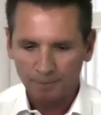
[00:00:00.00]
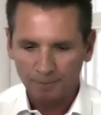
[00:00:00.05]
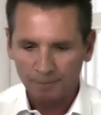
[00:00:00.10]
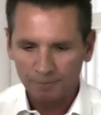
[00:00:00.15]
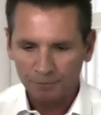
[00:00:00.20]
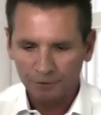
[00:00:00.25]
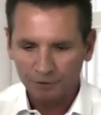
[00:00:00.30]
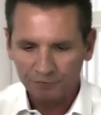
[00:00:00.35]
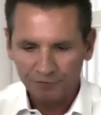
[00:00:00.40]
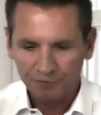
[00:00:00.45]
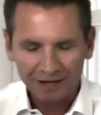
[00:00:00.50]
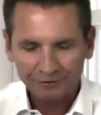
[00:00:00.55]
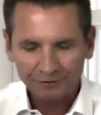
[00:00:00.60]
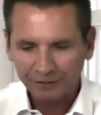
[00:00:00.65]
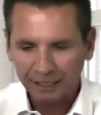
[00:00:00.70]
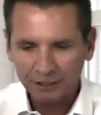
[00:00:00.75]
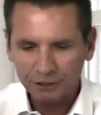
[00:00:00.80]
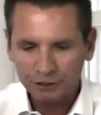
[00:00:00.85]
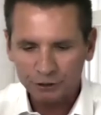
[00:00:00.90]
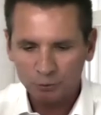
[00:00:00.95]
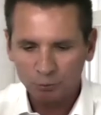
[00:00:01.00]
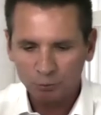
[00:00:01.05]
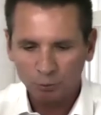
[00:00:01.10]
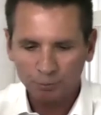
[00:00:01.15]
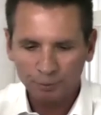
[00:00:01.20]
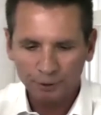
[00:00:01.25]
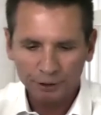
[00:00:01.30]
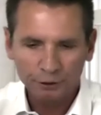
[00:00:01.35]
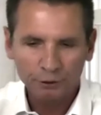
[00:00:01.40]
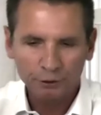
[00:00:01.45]
the foundation will
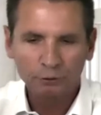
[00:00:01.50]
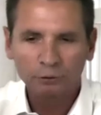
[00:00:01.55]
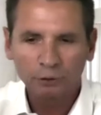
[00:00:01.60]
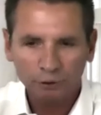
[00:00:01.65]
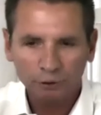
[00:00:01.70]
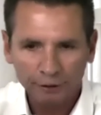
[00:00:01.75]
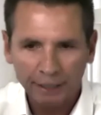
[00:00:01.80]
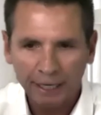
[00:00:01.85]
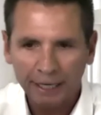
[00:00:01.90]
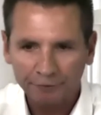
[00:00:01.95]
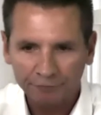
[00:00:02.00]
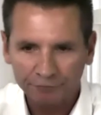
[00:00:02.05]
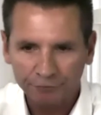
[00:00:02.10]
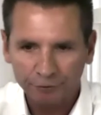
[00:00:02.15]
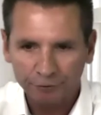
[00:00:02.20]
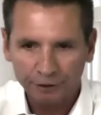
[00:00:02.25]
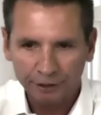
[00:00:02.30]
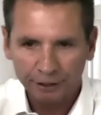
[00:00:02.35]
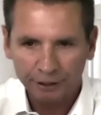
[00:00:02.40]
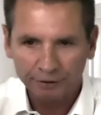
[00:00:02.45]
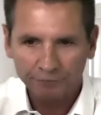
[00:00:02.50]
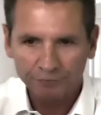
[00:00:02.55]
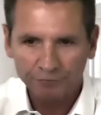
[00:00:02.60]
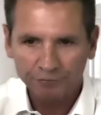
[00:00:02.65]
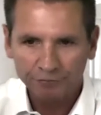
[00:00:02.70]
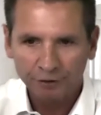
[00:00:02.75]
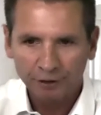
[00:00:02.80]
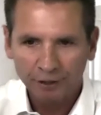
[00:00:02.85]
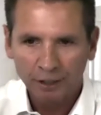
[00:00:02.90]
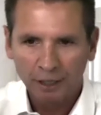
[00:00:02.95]
be you'll learn how to forgive,
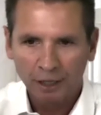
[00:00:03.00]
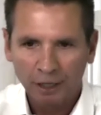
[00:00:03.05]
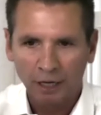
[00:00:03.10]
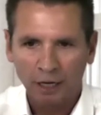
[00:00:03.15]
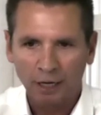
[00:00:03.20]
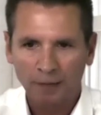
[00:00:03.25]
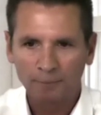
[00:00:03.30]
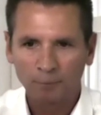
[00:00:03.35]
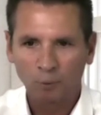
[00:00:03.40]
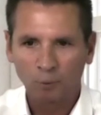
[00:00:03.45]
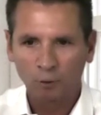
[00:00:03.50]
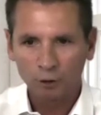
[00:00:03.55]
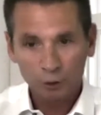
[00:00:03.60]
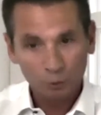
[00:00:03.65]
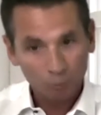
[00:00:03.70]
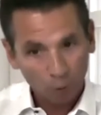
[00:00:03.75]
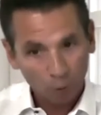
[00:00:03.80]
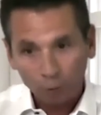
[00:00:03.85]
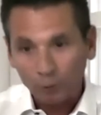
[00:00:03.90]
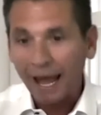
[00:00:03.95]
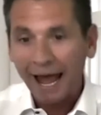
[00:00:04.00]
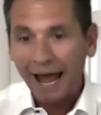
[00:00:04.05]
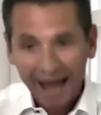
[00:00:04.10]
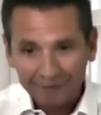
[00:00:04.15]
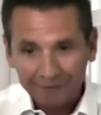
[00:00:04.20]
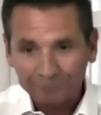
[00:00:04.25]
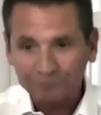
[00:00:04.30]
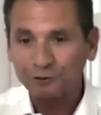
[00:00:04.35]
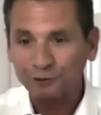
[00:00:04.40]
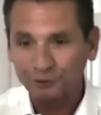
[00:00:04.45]
or you won't
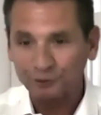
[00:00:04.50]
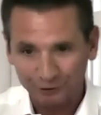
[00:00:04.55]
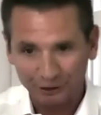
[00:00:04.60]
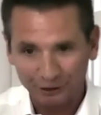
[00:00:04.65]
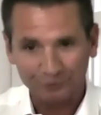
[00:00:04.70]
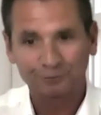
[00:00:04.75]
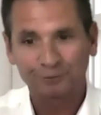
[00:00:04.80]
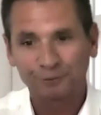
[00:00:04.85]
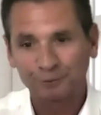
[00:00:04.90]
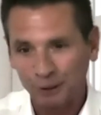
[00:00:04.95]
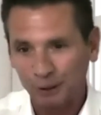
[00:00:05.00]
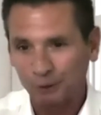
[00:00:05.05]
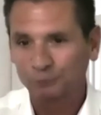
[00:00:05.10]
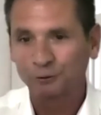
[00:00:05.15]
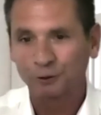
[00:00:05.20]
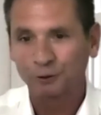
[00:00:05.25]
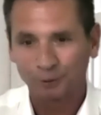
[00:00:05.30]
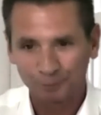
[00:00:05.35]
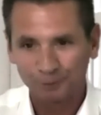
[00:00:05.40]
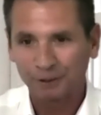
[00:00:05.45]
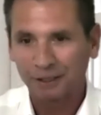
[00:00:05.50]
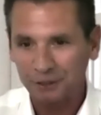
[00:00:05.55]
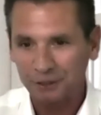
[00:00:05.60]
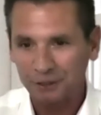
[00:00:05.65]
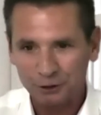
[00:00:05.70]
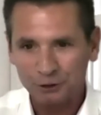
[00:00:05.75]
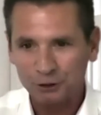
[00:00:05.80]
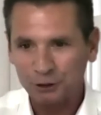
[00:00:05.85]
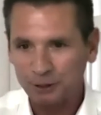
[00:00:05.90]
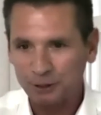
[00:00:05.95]
have successful long-term
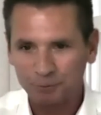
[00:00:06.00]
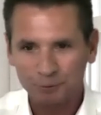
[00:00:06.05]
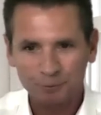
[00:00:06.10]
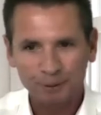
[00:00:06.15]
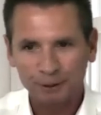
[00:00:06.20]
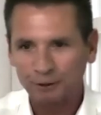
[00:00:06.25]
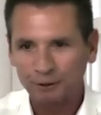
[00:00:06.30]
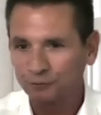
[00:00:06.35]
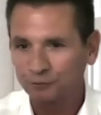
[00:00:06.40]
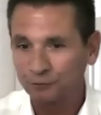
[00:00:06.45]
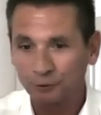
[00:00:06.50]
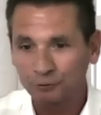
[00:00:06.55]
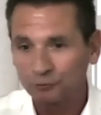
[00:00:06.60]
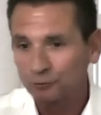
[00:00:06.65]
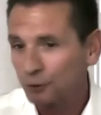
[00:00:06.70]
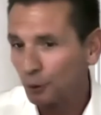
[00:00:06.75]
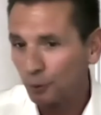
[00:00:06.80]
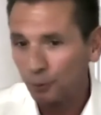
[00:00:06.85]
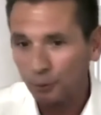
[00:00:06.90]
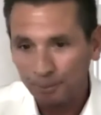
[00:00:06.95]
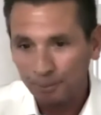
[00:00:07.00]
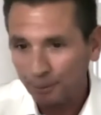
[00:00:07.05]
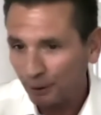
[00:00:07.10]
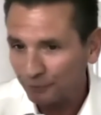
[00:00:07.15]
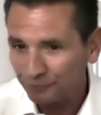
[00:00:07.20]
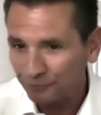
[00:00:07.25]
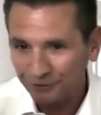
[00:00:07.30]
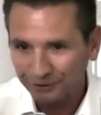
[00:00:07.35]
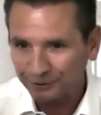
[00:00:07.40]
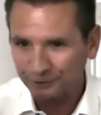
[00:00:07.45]
relationships because there's no one
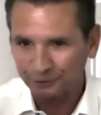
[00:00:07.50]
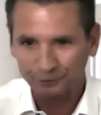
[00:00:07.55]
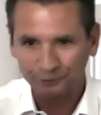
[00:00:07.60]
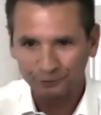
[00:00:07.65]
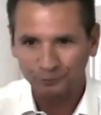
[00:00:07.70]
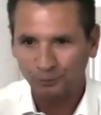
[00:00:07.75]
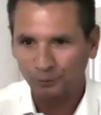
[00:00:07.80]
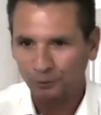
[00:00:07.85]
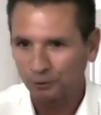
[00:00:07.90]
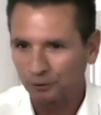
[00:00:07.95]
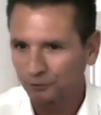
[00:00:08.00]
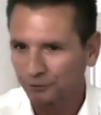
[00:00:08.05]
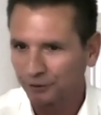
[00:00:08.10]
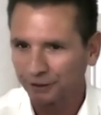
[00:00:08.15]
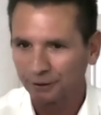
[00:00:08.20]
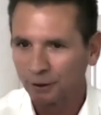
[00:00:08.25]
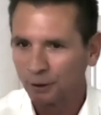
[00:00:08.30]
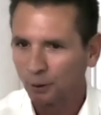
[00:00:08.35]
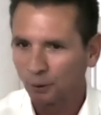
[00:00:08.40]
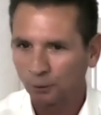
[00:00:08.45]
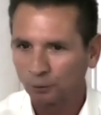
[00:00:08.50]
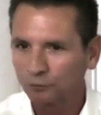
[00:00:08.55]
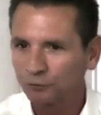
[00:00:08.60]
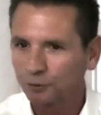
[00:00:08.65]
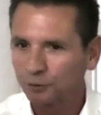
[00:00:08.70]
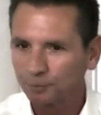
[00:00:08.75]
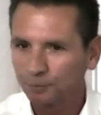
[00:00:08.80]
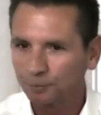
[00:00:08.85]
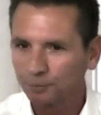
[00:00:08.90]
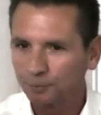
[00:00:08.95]
perfect in this world. And
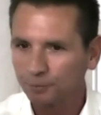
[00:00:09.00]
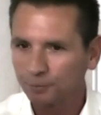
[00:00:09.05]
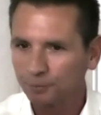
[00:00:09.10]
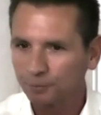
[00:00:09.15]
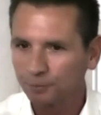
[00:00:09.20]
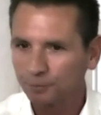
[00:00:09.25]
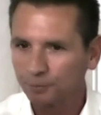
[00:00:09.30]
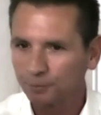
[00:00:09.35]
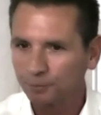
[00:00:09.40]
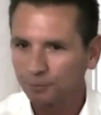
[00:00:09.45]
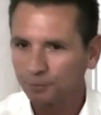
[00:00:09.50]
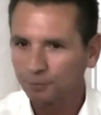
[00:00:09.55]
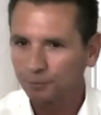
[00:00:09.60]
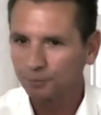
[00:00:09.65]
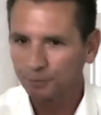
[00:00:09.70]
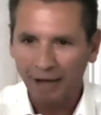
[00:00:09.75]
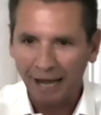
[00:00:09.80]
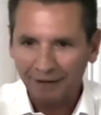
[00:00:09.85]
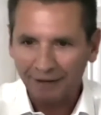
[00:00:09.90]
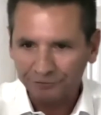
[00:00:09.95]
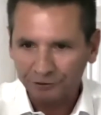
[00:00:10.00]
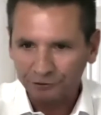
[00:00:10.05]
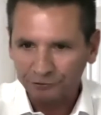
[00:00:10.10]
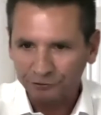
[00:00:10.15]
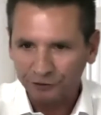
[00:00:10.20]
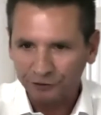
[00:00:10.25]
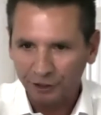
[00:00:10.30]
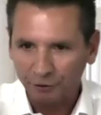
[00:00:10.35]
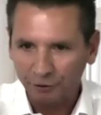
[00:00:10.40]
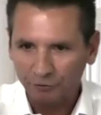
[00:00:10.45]
ultimately, you'll have to
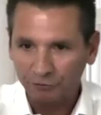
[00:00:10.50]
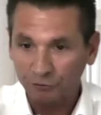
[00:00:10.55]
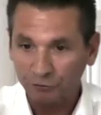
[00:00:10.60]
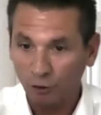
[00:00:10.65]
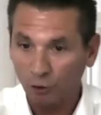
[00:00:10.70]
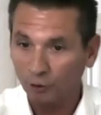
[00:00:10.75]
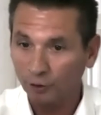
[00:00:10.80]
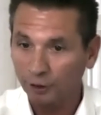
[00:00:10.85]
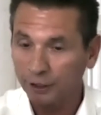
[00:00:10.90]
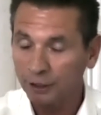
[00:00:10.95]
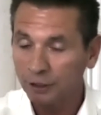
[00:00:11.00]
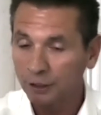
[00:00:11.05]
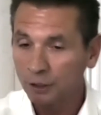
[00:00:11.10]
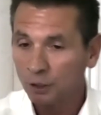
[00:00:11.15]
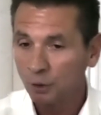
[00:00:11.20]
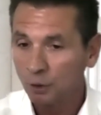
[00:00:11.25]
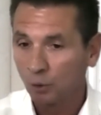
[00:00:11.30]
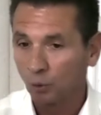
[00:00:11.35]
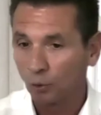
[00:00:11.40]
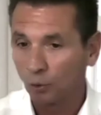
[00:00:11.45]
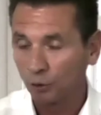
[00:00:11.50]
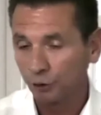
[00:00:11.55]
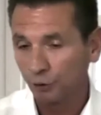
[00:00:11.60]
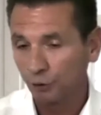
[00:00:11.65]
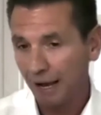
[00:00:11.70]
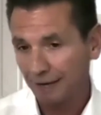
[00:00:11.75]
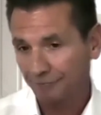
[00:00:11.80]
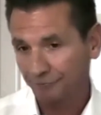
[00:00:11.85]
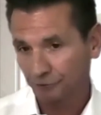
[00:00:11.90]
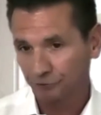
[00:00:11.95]
say you're sorry, or you'll
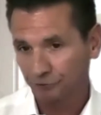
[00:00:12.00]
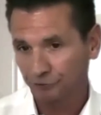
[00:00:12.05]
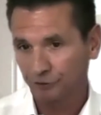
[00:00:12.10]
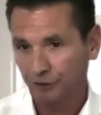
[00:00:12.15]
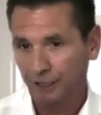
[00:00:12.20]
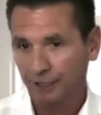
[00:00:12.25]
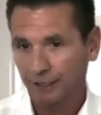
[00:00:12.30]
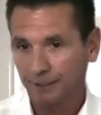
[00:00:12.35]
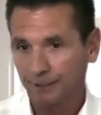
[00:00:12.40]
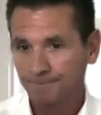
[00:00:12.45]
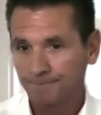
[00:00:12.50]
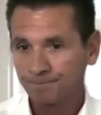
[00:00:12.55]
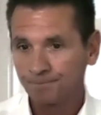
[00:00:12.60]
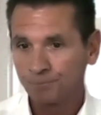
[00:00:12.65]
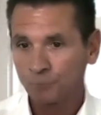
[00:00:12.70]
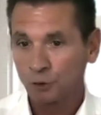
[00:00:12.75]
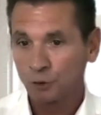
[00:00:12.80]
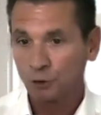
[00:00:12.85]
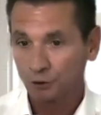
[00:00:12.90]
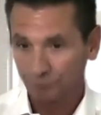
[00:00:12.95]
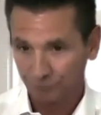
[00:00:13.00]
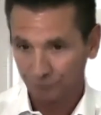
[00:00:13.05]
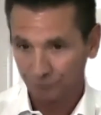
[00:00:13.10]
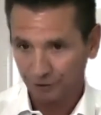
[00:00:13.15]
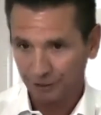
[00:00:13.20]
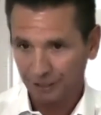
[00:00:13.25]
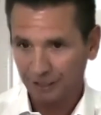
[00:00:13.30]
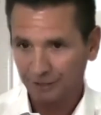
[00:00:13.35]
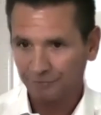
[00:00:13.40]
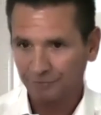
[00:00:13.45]
have to say you're
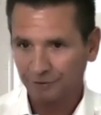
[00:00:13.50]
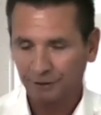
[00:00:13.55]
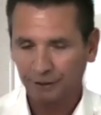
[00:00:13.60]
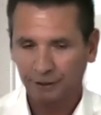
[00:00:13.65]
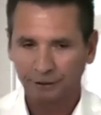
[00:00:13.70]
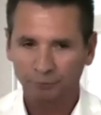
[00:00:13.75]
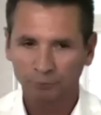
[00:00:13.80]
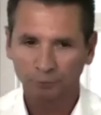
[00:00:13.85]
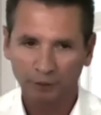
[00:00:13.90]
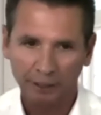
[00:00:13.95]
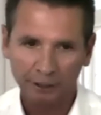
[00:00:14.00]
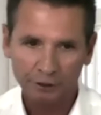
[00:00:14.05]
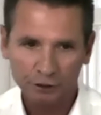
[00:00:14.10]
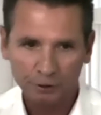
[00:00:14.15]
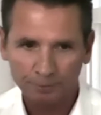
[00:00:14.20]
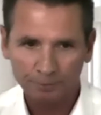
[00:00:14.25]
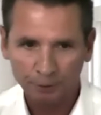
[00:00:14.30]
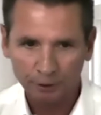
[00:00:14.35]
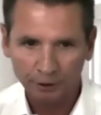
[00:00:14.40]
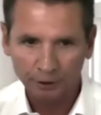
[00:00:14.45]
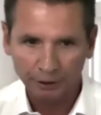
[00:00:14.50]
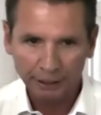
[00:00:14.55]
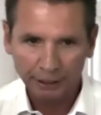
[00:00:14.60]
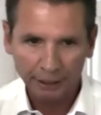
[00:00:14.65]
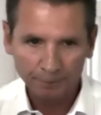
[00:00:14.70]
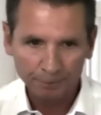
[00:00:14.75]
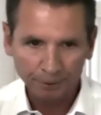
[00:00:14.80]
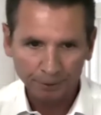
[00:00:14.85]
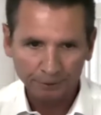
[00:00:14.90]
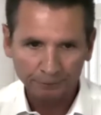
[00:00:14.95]
forgiven in a relationship. You're going to
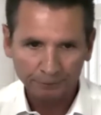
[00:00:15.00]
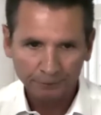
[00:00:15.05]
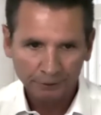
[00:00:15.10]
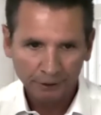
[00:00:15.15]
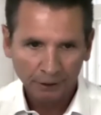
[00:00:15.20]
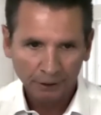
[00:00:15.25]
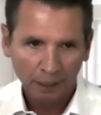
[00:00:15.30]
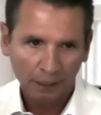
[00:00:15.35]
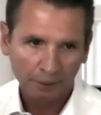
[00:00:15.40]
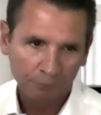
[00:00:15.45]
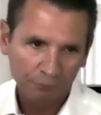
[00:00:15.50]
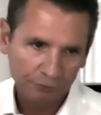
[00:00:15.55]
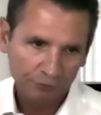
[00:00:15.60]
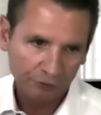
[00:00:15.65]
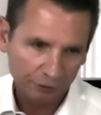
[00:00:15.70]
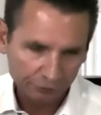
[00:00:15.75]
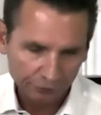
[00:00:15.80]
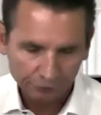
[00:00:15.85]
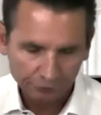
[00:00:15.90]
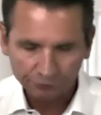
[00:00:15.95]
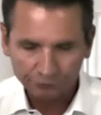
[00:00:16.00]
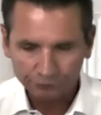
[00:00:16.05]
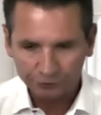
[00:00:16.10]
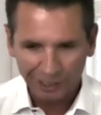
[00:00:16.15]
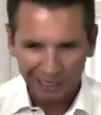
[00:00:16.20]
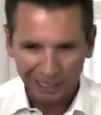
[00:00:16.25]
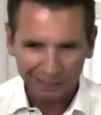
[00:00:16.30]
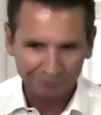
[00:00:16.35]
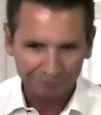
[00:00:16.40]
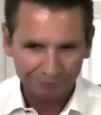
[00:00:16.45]
keep it. Since this is
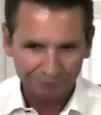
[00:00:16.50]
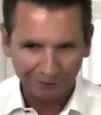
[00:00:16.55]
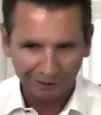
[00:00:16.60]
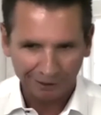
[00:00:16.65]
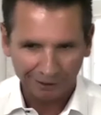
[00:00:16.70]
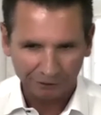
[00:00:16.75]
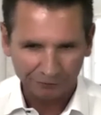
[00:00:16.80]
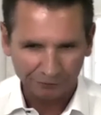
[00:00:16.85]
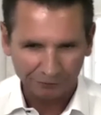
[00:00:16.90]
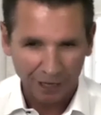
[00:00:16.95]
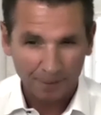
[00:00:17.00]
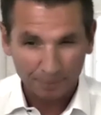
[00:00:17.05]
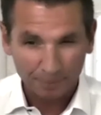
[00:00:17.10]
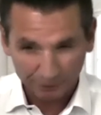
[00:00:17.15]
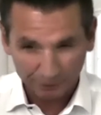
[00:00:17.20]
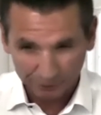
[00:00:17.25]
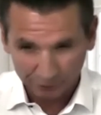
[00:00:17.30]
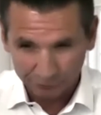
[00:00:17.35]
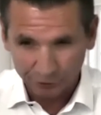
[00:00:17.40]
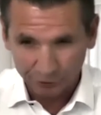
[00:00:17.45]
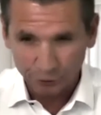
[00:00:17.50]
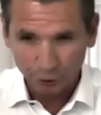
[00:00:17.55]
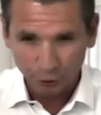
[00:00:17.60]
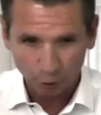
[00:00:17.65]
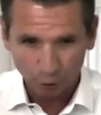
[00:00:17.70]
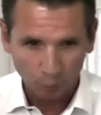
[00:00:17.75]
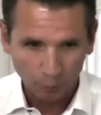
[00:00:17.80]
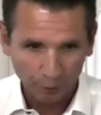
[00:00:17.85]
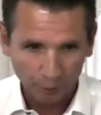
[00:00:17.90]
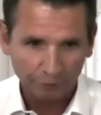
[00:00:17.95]
kind of a topic that's in
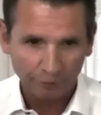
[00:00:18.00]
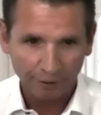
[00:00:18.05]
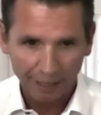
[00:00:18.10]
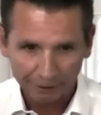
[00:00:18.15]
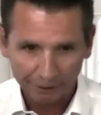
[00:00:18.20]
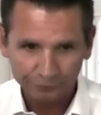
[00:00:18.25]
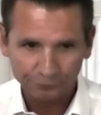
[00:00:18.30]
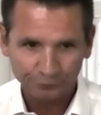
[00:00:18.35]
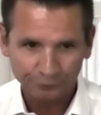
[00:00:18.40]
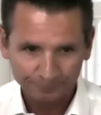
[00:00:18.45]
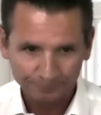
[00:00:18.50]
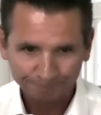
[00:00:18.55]
your wheelhouse,